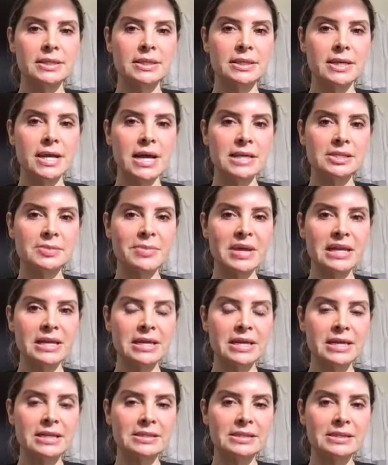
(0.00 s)
cosmetic
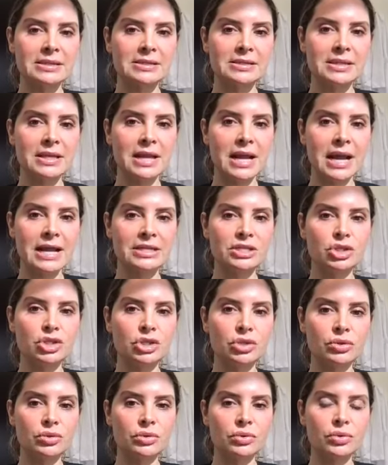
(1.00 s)
cases that I
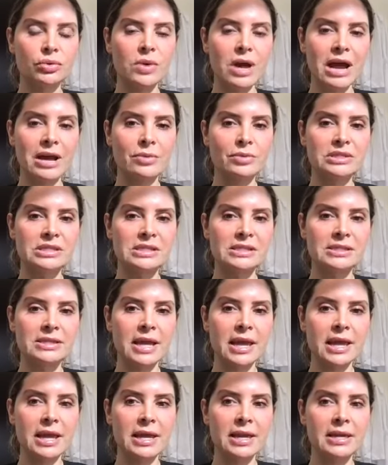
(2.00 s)
do, I would
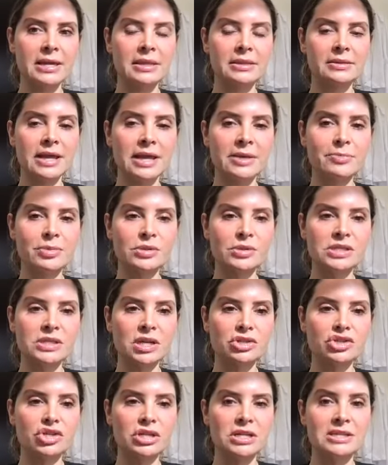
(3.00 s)
say
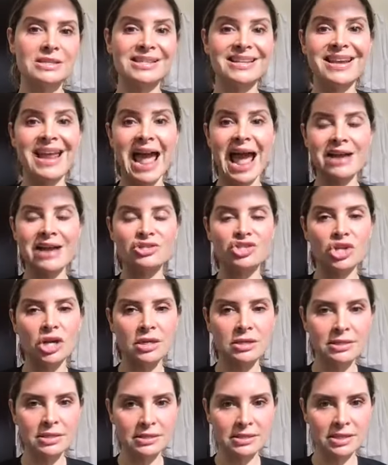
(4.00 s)
liposuction is an
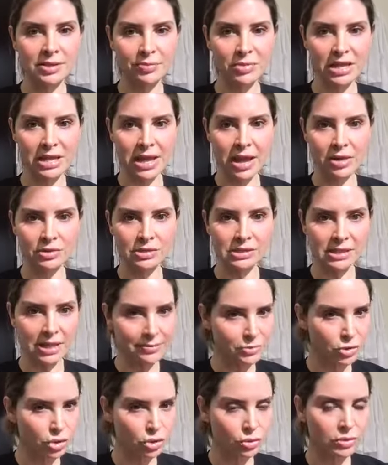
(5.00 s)
adjunct to something else
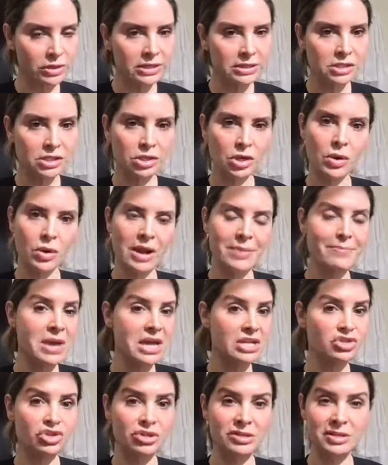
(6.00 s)
I'm doing. So I
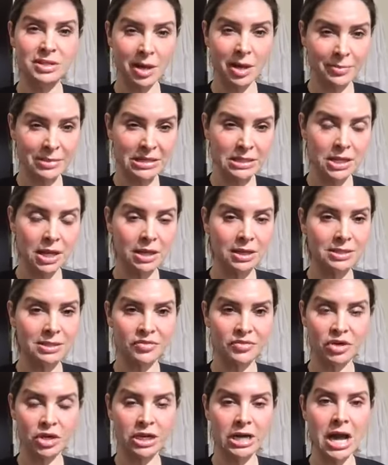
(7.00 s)
mentioned tummy tuck. It's
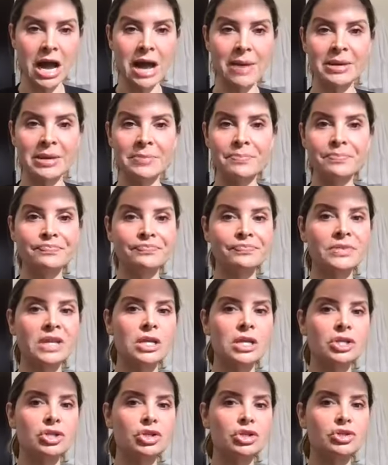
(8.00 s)
very common
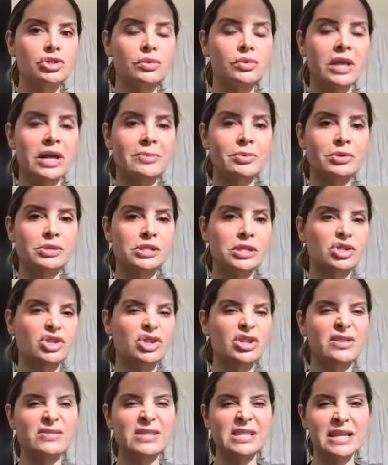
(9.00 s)
to do
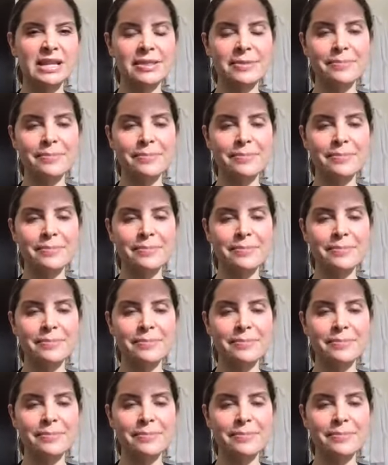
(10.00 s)
liposuction of, say, the